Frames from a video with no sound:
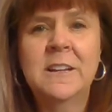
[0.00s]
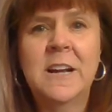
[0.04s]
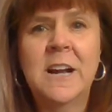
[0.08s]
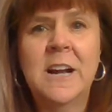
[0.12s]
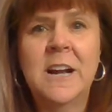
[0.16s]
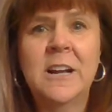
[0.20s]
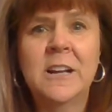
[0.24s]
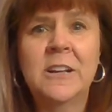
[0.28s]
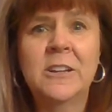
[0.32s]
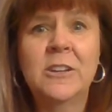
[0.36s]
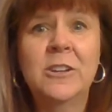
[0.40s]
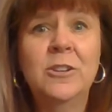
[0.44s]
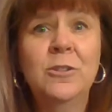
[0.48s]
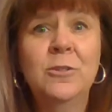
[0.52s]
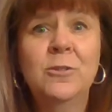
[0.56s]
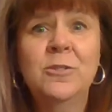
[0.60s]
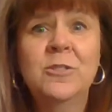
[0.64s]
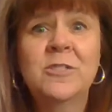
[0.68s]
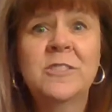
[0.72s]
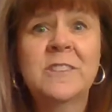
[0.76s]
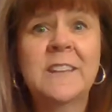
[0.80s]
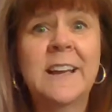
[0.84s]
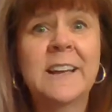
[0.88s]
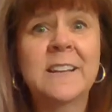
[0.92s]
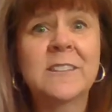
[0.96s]
Uh,
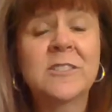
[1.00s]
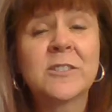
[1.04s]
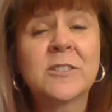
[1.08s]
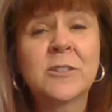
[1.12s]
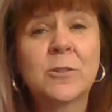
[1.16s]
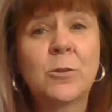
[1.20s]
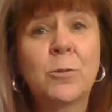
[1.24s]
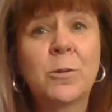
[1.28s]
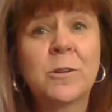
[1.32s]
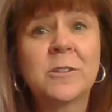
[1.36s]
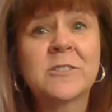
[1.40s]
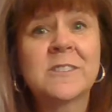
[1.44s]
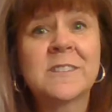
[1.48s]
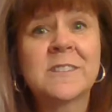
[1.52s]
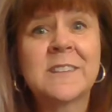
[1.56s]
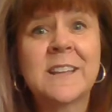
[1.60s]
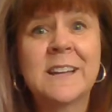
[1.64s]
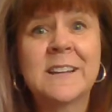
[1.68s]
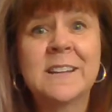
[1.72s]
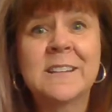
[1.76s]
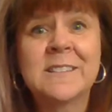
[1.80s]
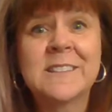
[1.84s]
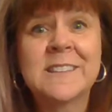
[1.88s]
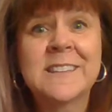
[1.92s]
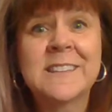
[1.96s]
use that source
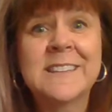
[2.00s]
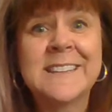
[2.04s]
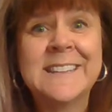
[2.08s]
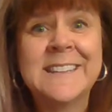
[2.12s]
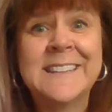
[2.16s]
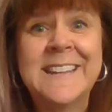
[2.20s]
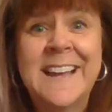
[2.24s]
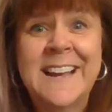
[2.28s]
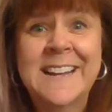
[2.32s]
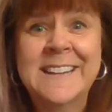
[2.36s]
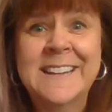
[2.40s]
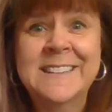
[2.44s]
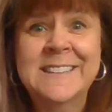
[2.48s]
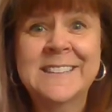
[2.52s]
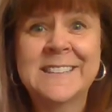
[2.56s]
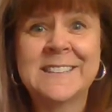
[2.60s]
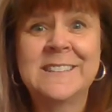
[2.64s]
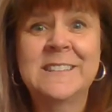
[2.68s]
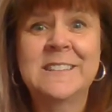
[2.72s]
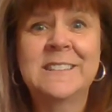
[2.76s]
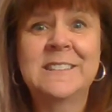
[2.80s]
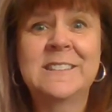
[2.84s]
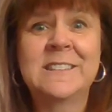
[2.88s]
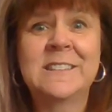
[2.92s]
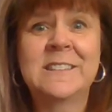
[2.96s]
that is connected
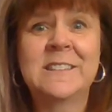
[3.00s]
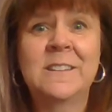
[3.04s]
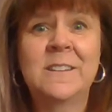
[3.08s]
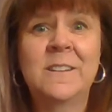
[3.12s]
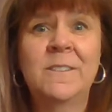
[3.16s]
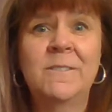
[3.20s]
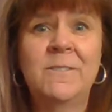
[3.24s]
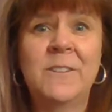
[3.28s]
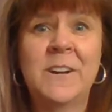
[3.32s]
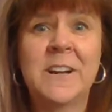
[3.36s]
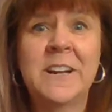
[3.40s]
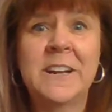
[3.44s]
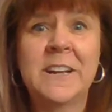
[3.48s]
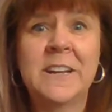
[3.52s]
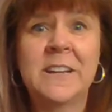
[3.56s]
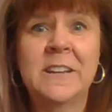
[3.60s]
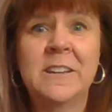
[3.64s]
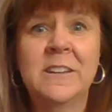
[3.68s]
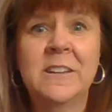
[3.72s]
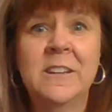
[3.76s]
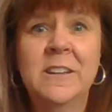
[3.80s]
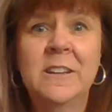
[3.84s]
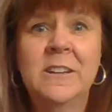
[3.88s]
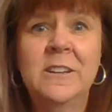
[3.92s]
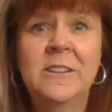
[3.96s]
to the divine
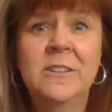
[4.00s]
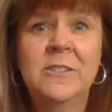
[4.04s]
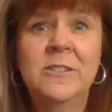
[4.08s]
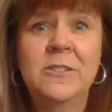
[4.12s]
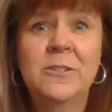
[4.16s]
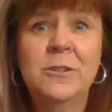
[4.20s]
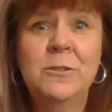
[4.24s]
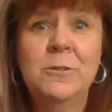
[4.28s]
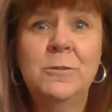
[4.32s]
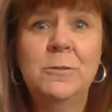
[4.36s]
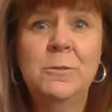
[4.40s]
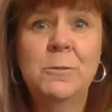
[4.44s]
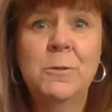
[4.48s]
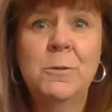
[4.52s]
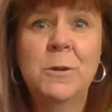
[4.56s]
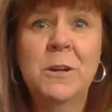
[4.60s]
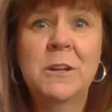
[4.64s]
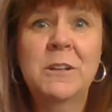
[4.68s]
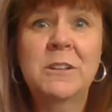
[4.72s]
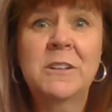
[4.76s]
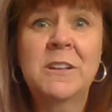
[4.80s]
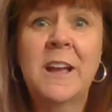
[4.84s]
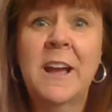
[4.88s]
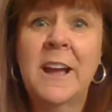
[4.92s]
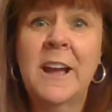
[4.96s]
to
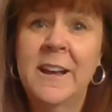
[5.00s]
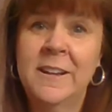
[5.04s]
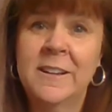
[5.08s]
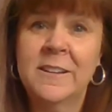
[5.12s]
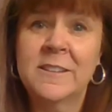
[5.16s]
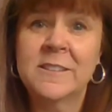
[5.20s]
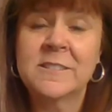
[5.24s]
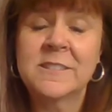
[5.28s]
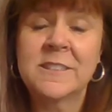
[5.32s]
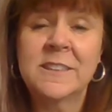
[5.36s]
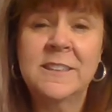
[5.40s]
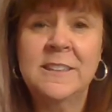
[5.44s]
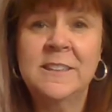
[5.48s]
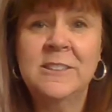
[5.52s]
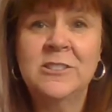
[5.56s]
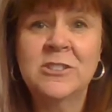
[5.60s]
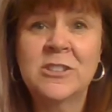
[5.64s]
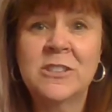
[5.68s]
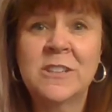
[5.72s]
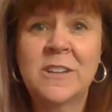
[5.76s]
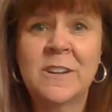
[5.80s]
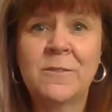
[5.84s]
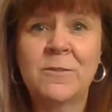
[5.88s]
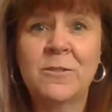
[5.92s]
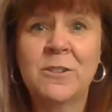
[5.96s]
guide us each
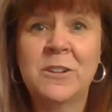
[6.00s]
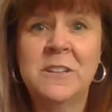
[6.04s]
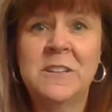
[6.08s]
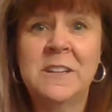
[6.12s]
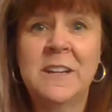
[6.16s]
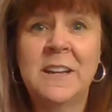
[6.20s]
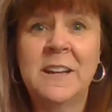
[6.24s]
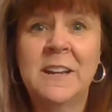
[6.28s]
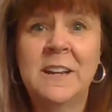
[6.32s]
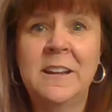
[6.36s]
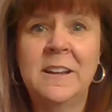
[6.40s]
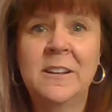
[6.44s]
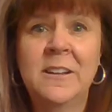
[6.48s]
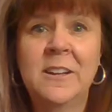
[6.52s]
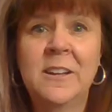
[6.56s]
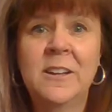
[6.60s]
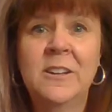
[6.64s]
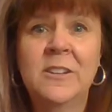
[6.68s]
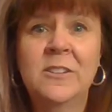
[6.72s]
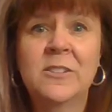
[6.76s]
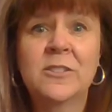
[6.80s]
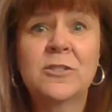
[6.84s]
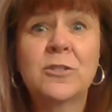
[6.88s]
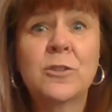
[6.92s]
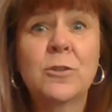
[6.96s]
and every day.
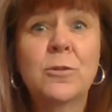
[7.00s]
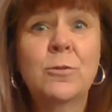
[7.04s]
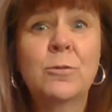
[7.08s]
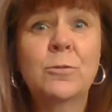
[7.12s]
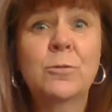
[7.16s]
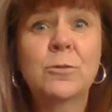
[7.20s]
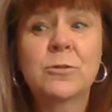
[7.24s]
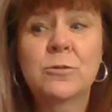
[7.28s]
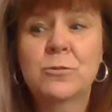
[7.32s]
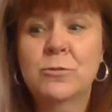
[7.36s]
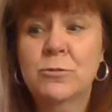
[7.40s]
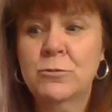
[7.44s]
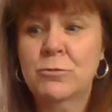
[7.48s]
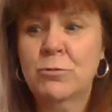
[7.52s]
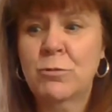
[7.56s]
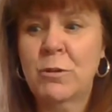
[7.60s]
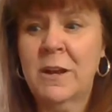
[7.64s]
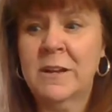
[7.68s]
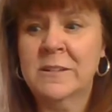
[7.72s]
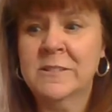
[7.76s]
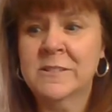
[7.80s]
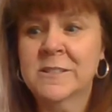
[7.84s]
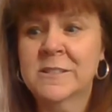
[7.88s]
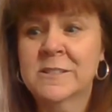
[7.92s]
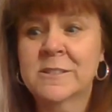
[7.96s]
So
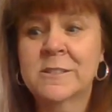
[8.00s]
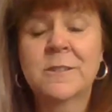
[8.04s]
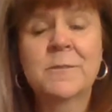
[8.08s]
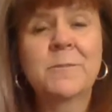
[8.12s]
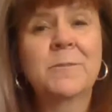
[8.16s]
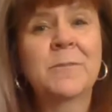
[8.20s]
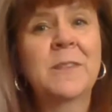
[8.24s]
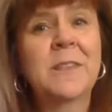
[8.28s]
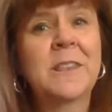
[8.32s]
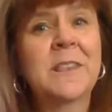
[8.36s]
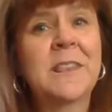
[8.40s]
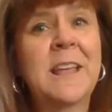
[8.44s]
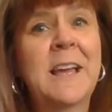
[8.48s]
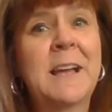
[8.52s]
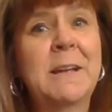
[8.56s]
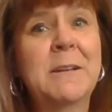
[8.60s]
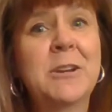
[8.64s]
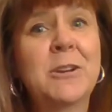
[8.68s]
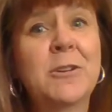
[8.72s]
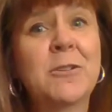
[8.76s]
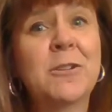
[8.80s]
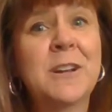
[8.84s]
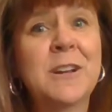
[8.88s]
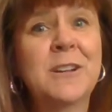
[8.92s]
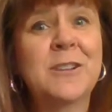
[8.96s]
trust that
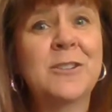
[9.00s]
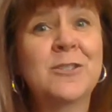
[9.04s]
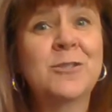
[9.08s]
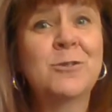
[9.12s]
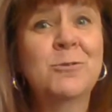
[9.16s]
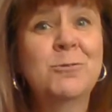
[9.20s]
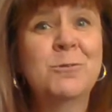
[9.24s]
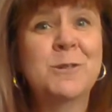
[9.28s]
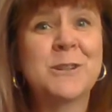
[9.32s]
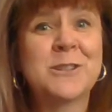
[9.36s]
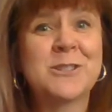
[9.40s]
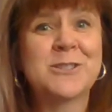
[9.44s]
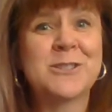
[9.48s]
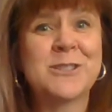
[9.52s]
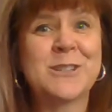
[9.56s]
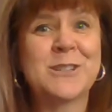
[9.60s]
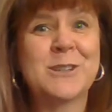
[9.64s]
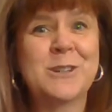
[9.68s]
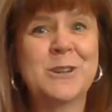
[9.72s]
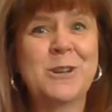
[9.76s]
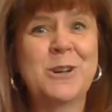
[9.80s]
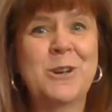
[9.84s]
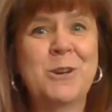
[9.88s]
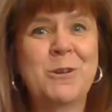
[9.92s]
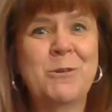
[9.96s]
your
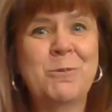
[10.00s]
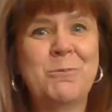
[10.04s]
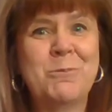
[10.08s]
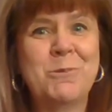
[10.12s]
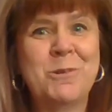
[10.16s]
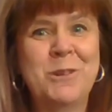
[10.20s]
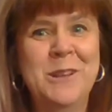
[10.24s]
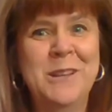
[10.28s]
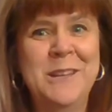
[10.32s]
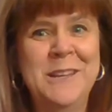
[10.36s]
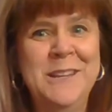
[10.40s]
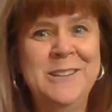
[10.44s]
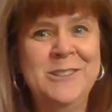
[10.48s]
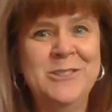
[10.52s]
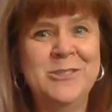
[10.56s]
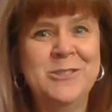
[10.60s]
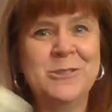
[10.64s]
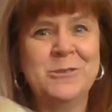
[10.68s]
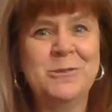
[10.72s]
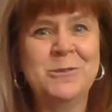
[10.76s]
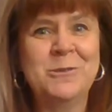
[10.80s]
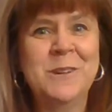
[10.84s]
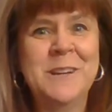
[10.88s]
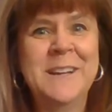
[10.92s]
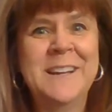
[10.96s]
intuition will lead
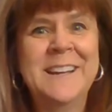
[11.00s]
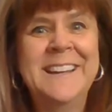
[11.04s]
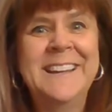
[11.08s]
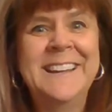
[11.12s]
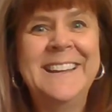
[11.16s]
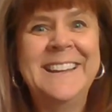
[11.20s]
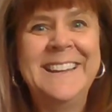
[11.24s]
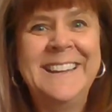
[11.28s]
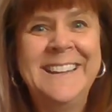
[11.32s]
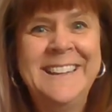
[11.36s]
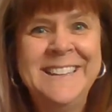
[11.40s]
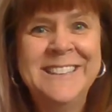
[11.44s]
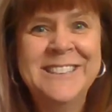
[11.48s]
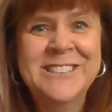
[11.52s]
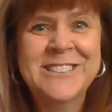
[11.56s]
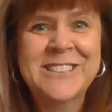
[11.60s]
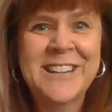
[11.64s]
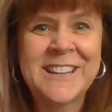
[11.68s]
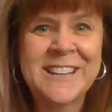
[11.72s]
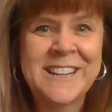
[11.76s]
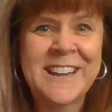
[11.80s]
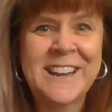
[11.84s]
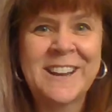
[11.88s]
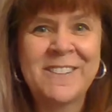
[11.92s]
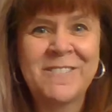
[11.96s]
you each
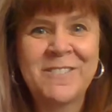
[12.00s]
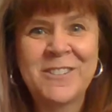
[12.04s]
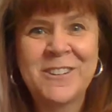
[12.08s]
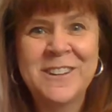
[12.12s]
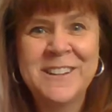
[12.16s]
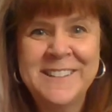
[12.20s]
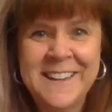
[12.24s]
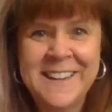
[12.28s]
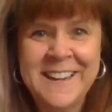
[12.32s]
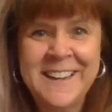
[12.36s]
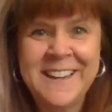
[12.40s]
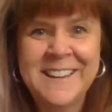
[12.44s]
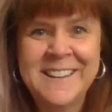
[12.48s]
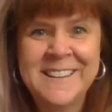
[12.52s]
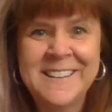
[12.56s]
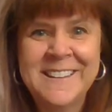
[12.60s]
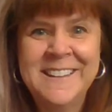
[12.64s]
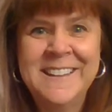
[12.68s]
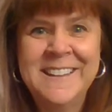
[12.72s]
and every day.